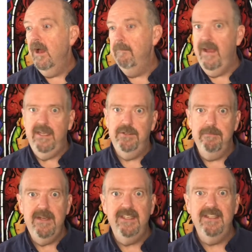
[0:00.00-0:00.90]

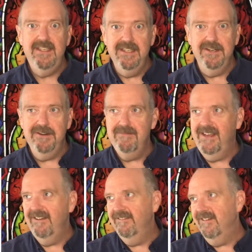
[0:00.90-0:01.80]
masterpiece theater, and
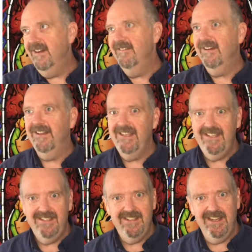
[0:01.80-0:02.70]
making fun of all
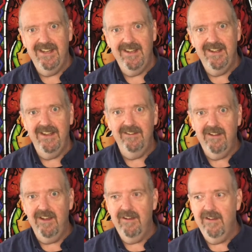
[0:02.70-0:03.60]
these
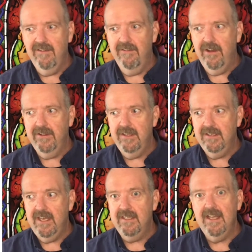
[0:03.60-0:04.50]
of all these
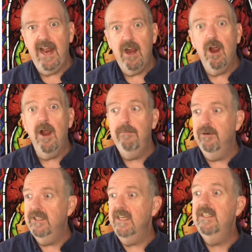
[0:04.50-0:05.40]
things that are
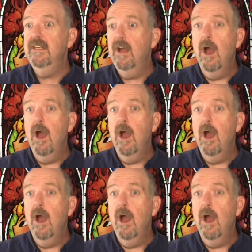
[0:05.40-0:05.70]
presented